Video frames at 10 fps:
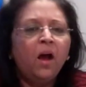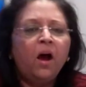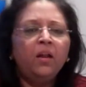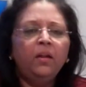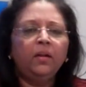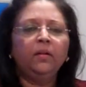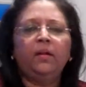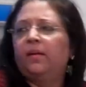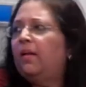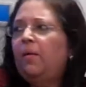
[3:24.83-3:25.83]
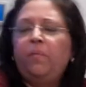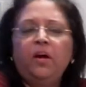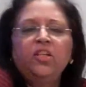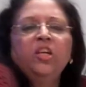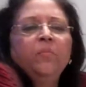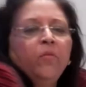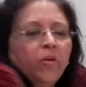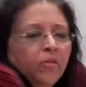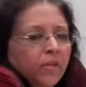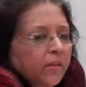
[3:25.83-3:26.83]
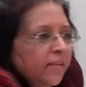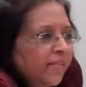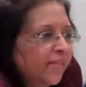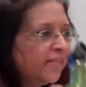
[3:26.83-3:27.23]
a little kid, Marsha, I'm borrowing this,